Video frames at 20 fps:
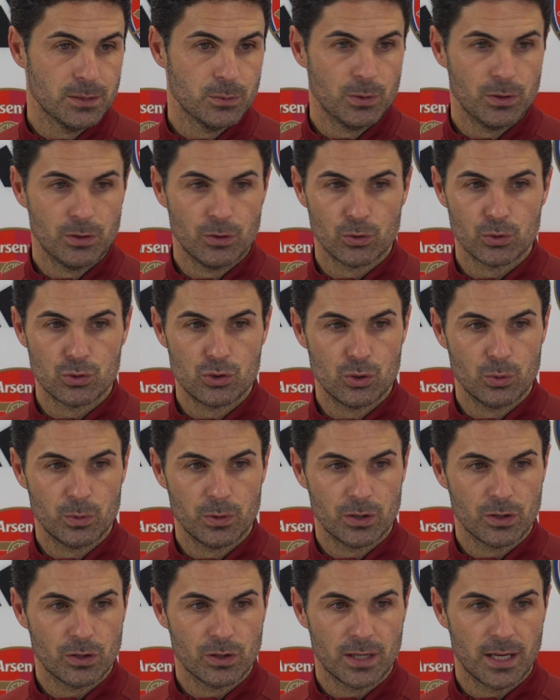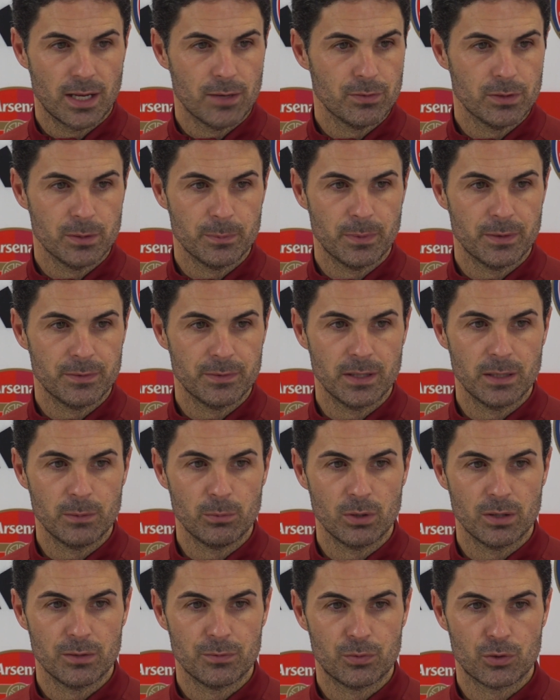With those two, we're not going to have them
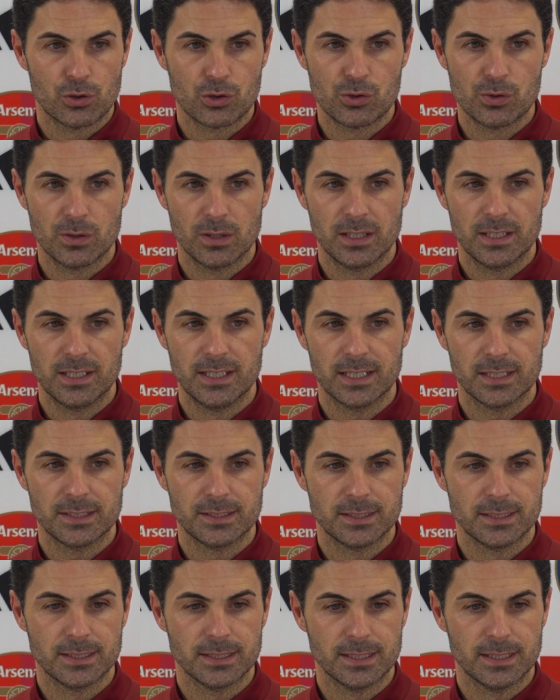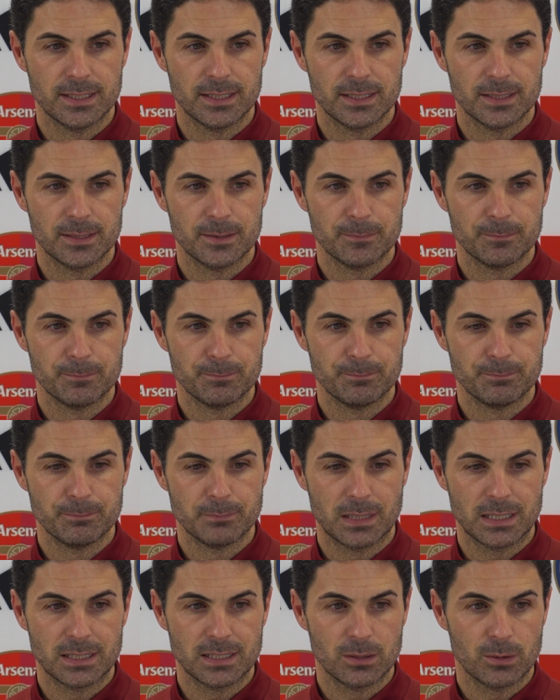available, unfortunately, yet. And
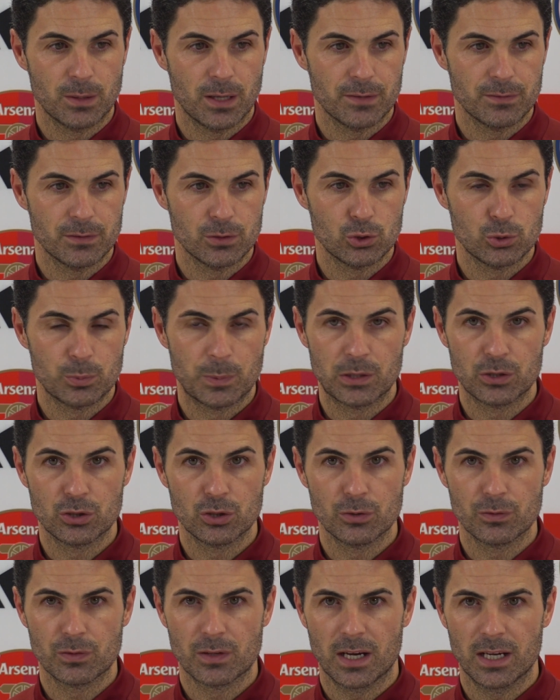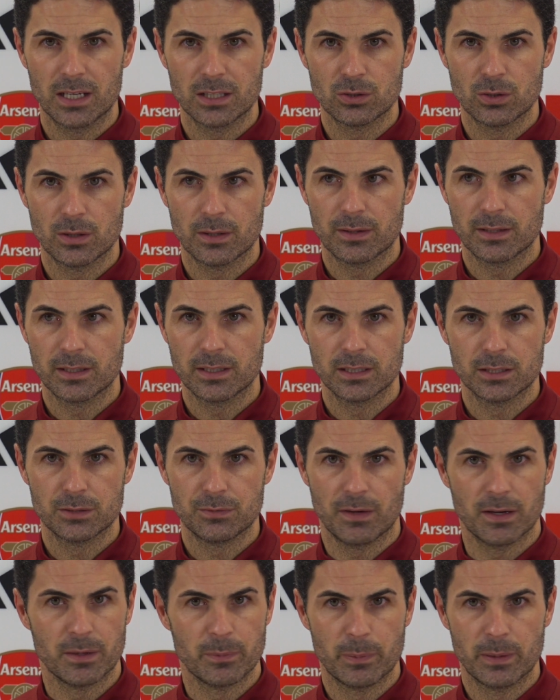then we have the suspension of Kai, so I think it's
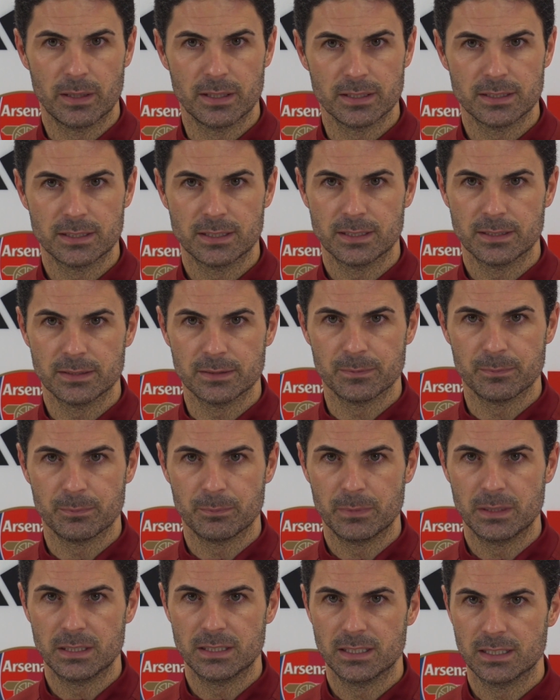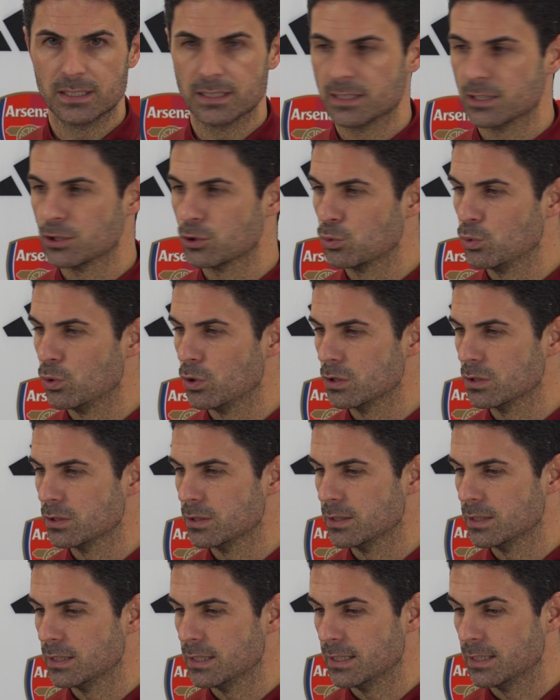5 players missing the squad.
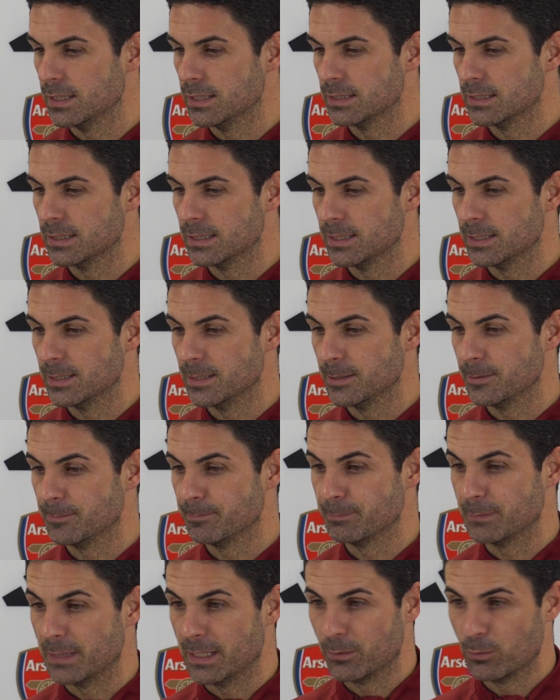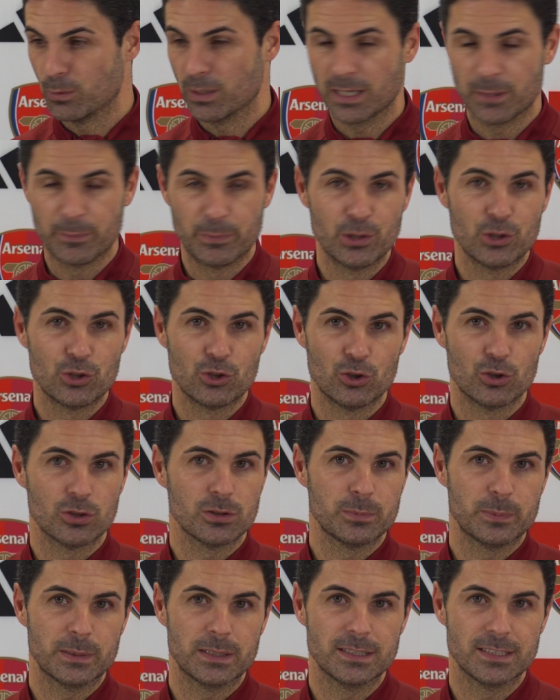And we are a bit
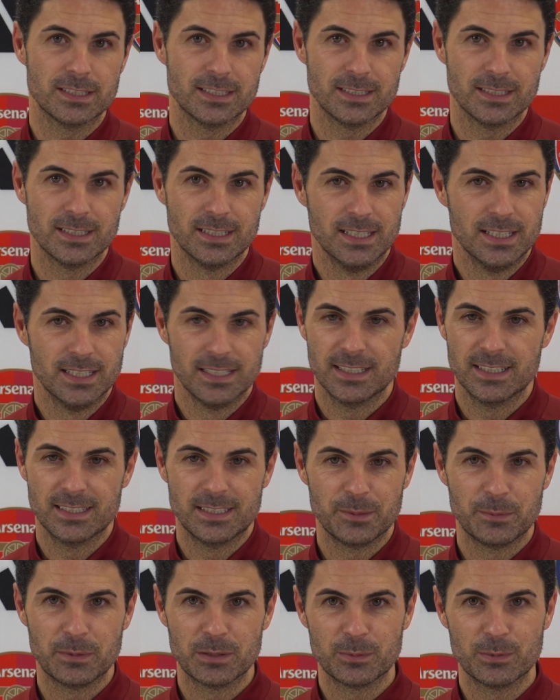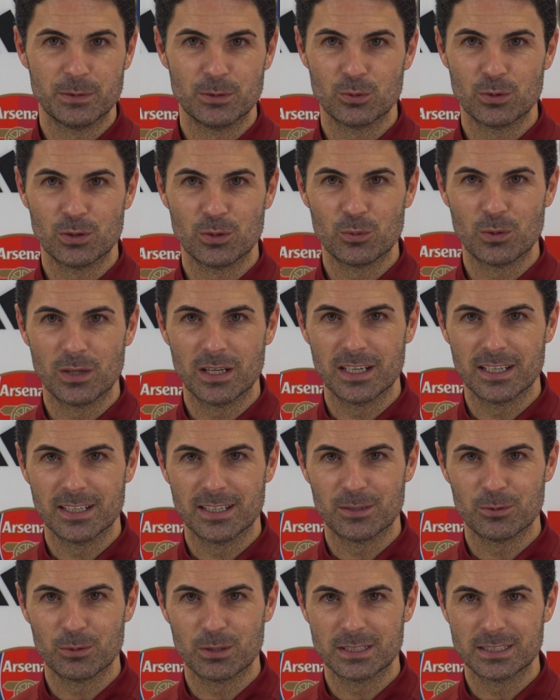short, but the team has been doing well,
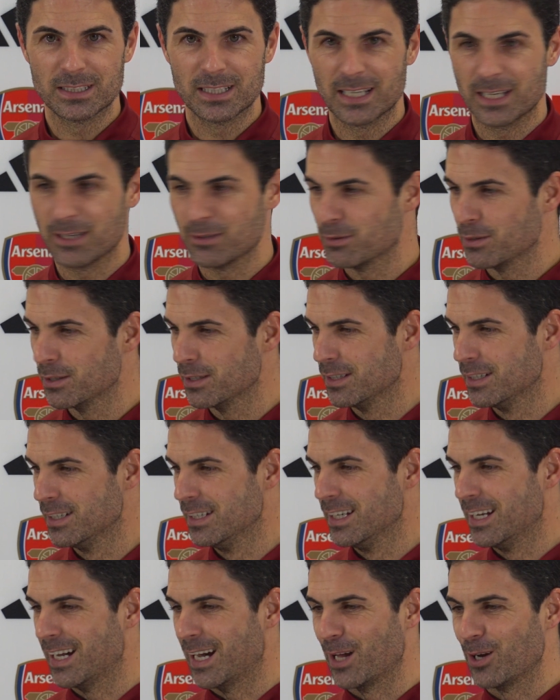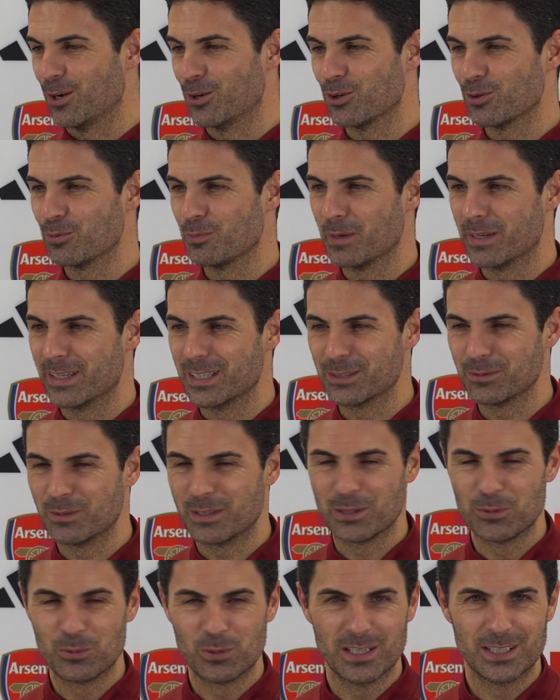and we still have a lot of players
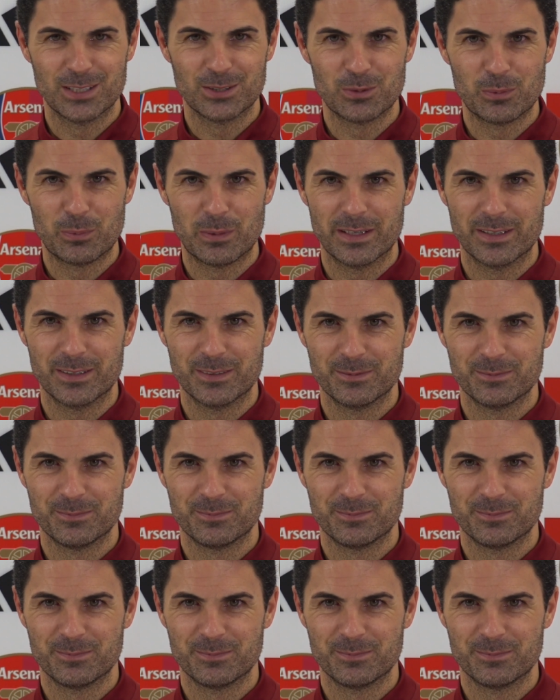very willing to play.